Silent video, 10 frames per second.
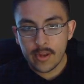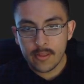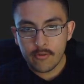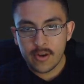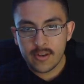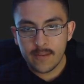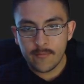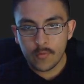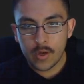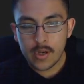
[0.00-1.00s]
3 times
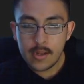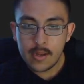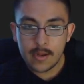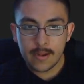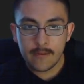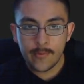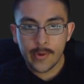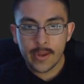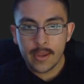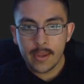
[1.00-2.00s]
1, negative 3.
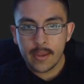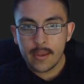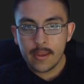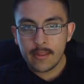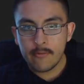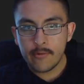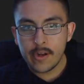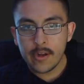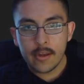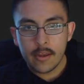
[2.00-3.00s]
And then we're done.